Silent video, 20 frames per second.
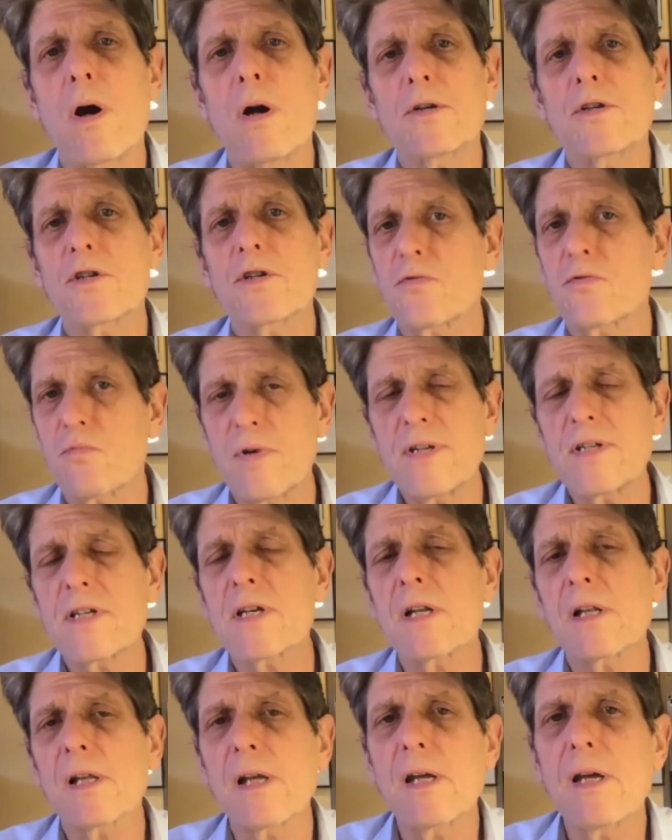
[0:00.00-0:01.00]
just
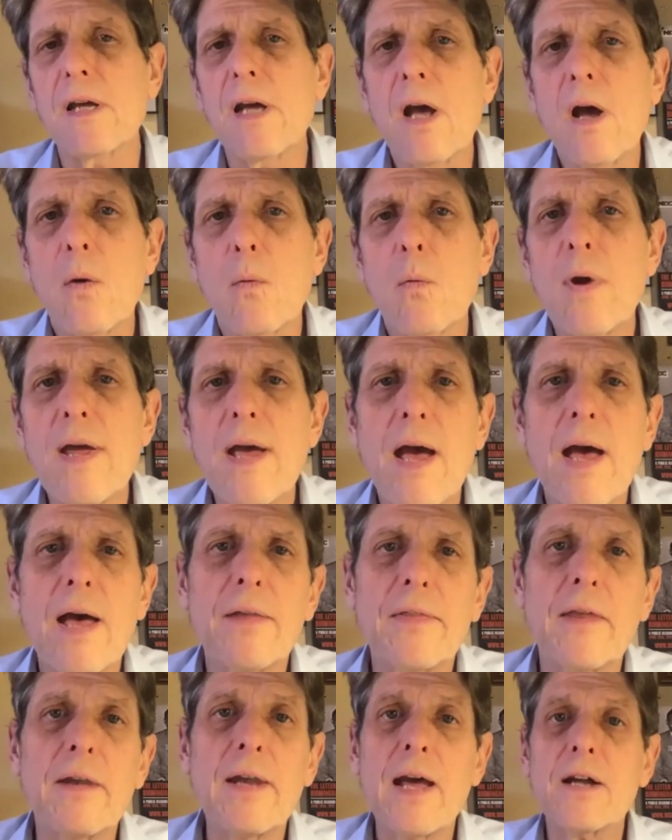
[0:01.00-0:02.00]
recently, we
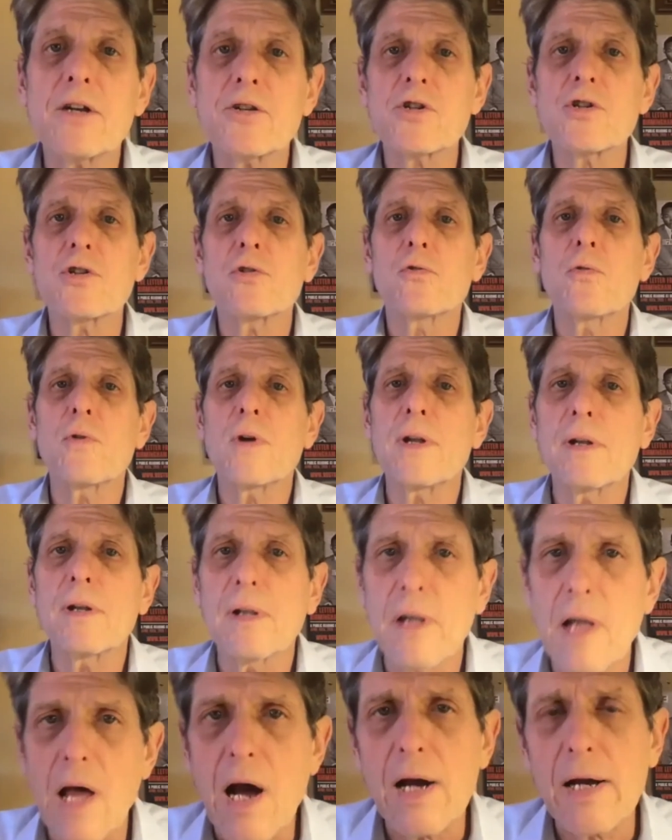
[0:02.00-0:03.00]
had the National Grid
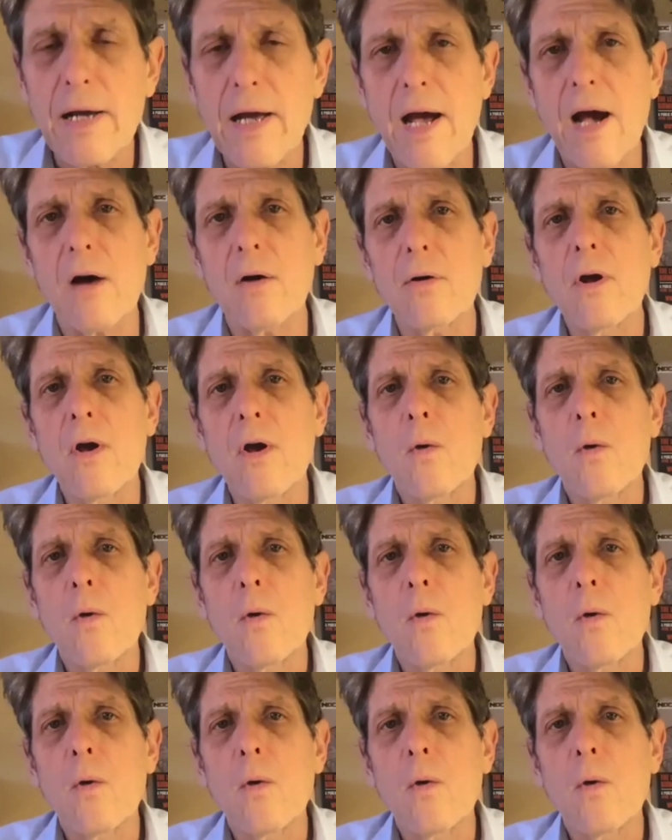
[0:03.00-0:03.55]
lockout,